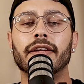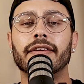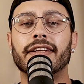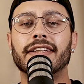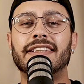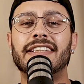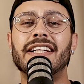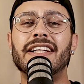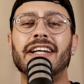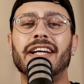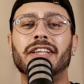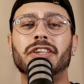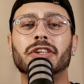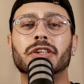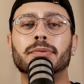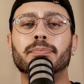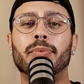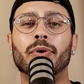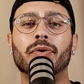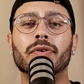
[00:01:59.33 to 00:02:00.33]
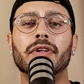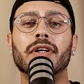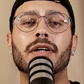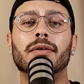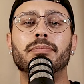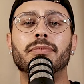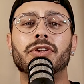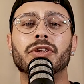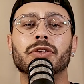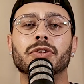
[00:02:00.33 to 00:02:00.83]
The teenagers pulled
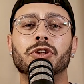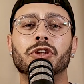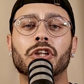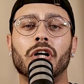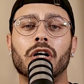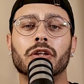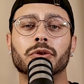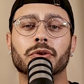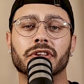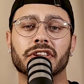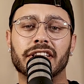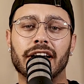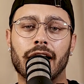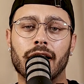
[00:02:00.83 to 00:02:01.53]
up to Chandra's